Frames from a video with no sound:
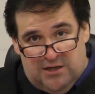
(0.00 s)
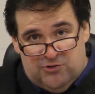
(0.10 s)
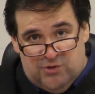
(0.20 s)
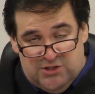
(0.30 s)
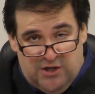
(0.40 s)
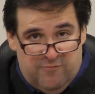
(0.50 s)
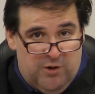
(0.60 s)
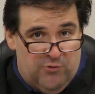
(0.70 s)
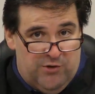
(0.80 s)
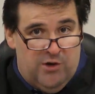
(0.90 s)
interest of
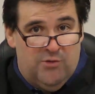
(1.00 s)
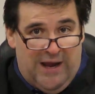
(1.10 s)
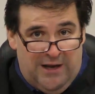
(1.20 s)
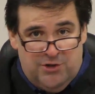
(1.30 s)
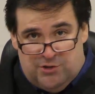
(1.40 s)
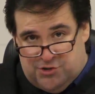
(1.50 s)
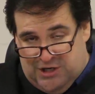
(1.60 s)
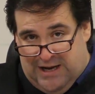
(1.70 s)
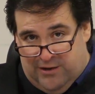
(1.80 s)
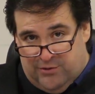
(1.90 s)
both you and your
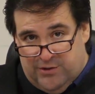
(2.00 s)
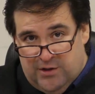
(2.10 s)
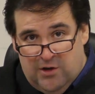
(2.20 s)
child,